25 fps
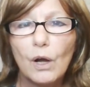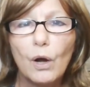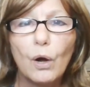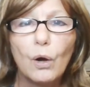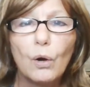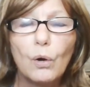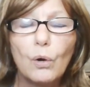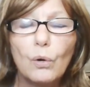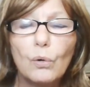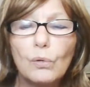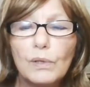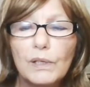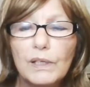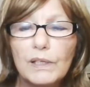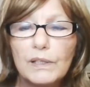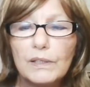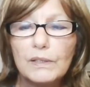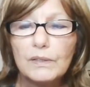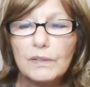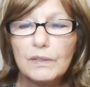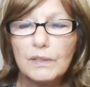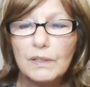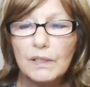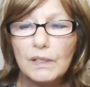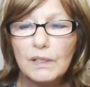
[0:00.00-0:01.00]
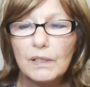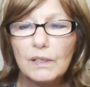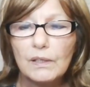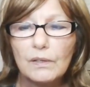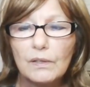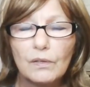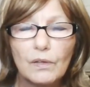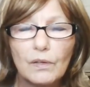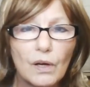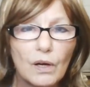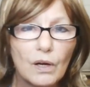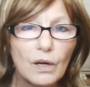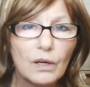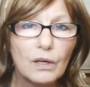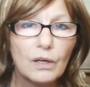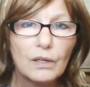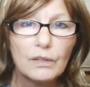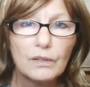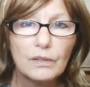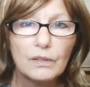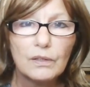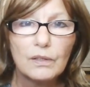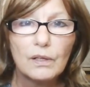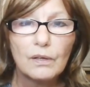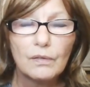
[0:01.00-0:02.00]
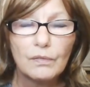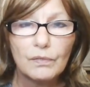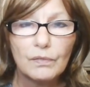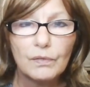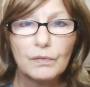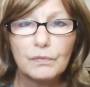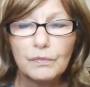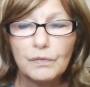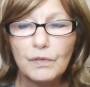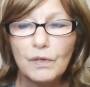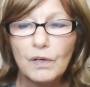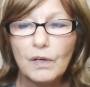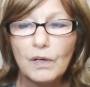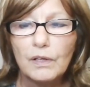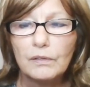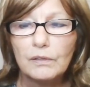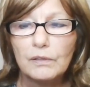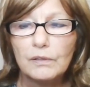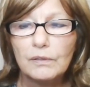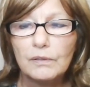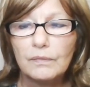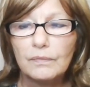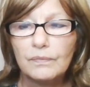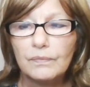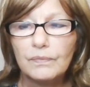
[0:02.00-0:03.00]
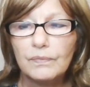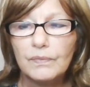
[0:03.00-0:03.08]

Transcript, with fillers: wholly seeking the heart of the Father.